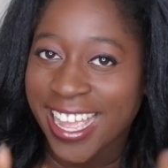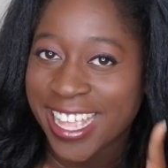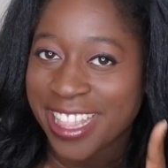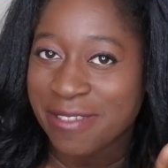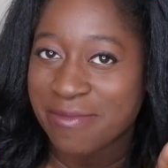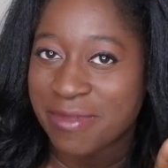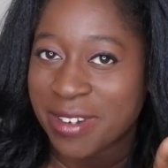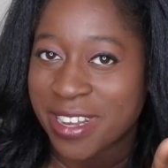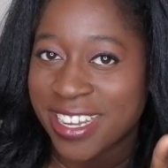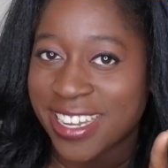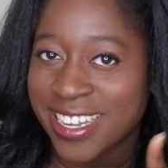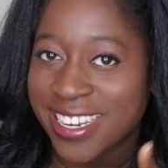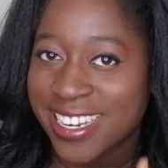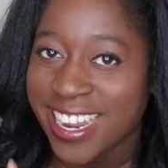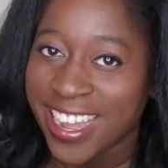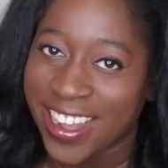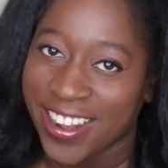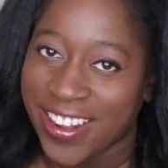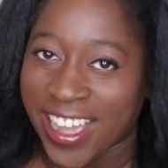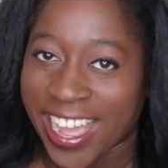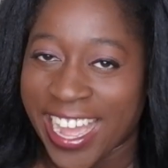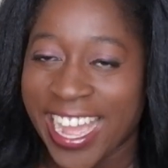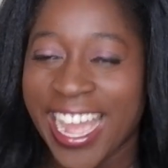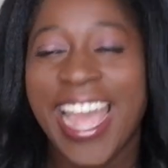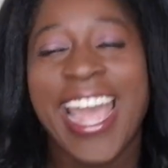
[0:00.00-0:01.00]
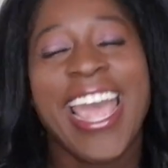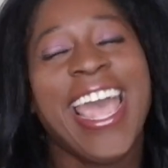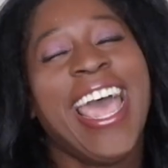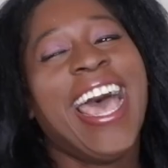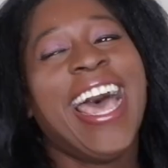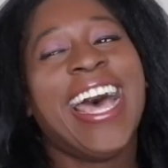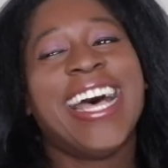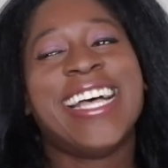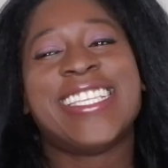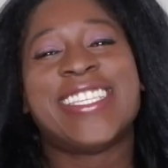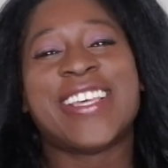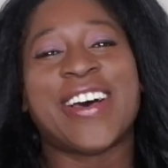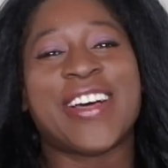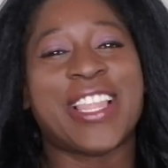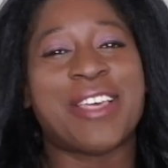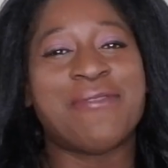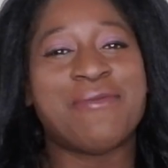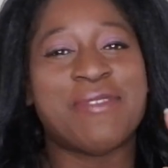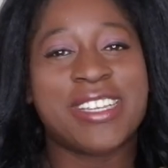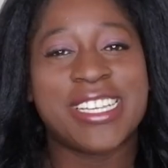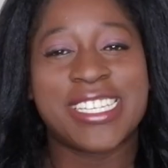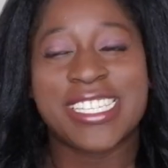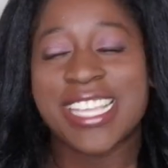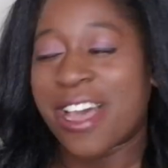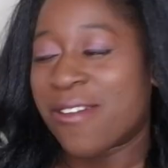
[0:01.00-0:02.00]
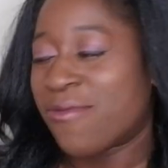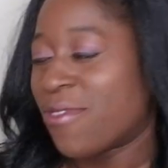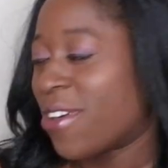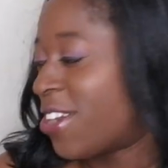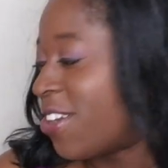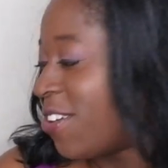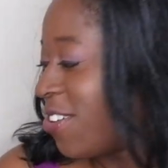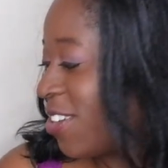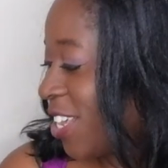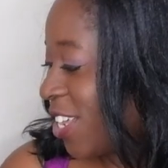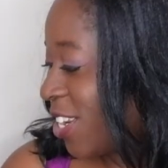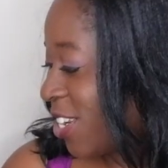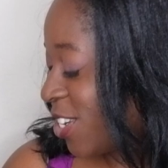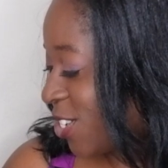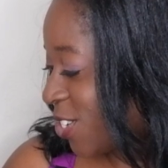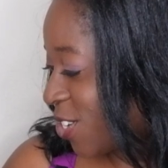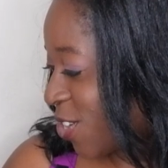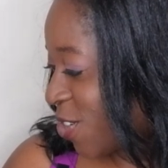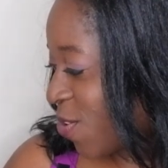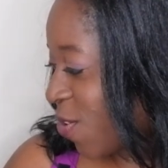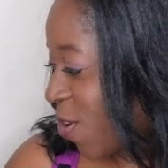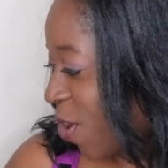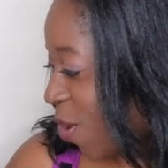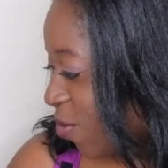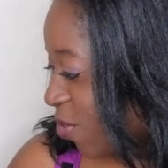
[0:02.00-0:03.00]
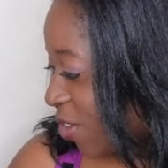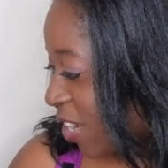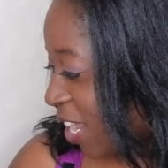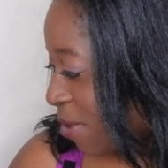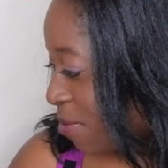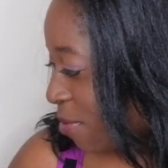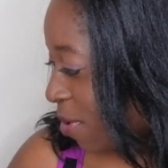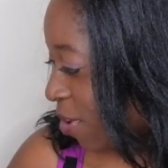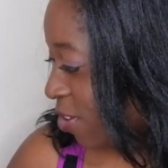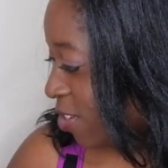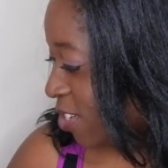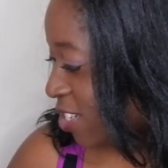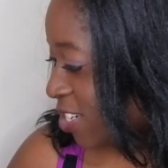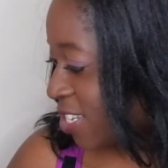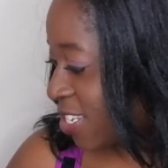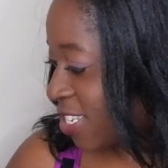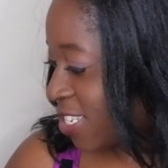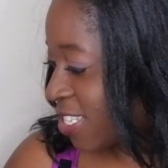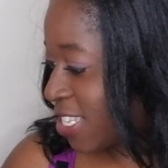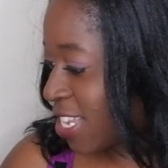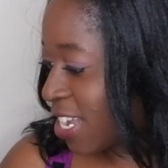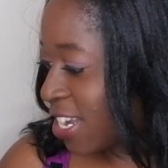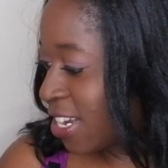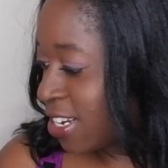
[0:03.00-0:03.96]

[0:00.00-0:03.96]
Get the pun? Okay, so let me just hop right on in and show you all what I purchased.